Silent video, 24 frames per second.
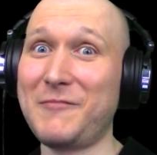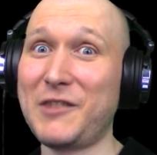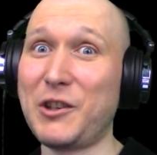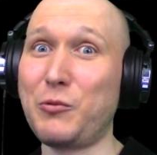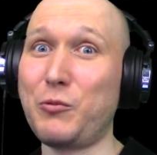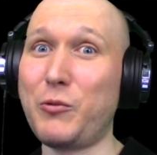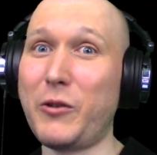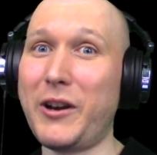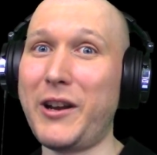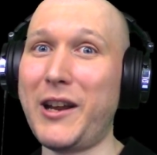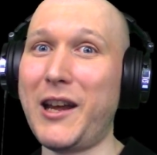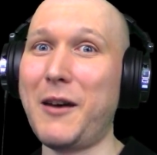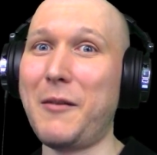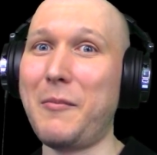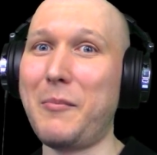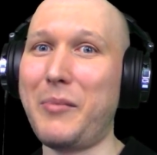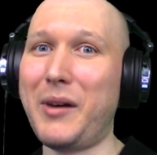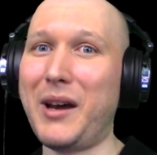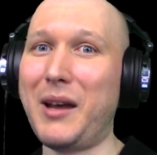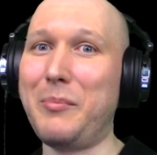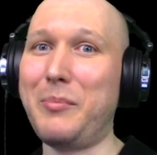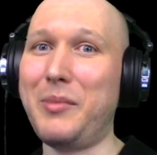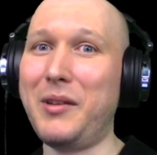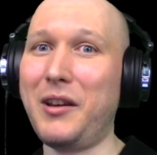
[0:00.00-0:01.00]
Run out and
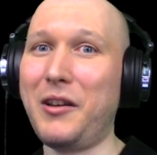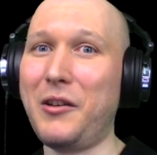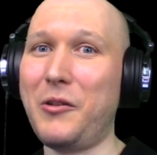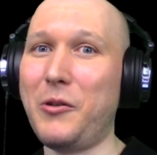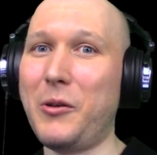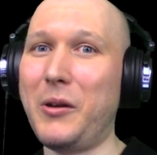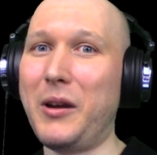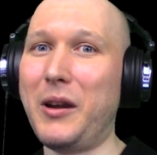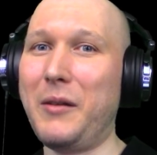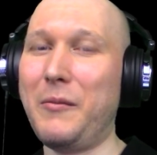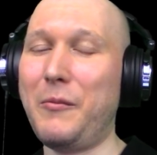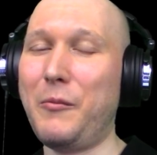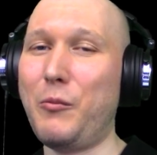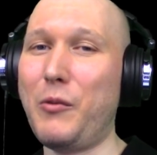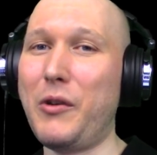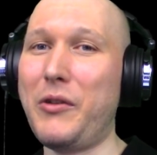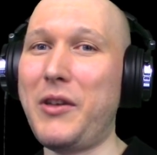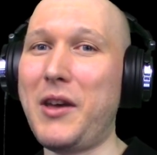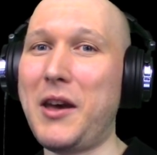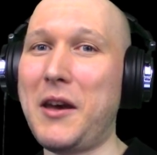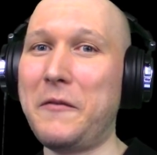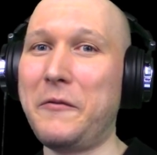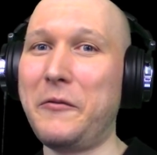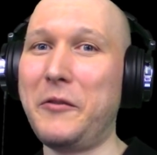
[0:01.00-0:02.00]
buy Bitcoin
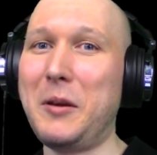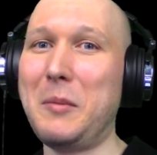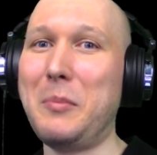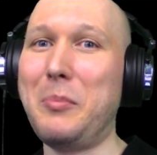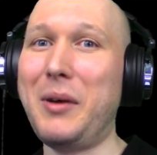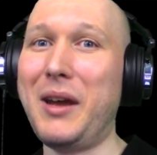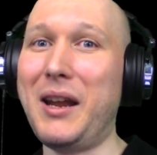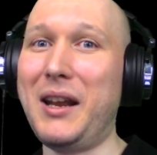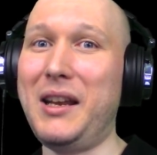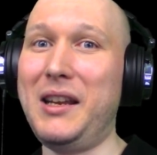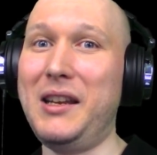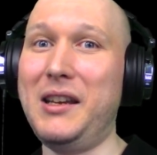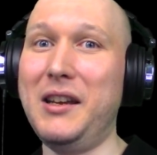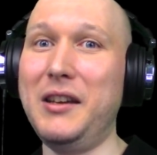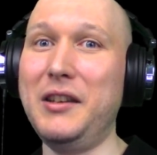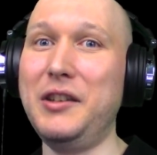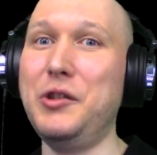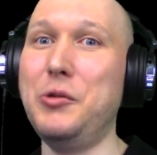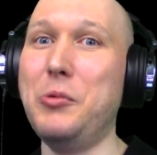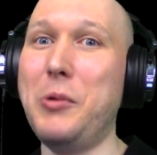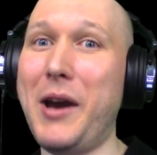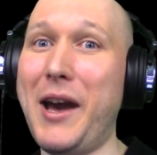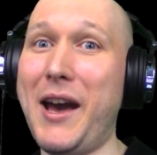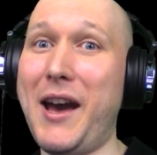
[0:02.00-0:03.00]
with every penny
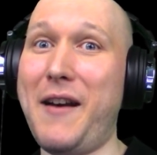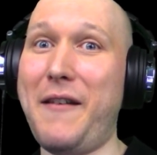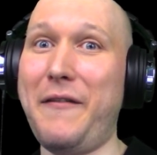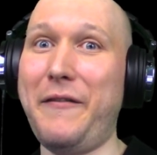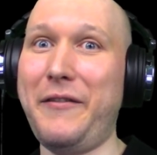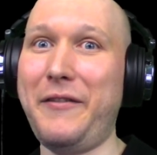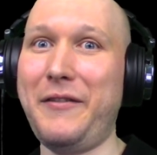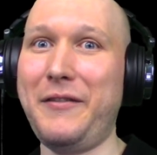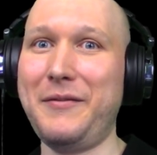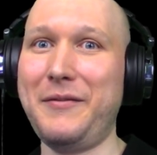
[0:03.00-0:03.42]
you have.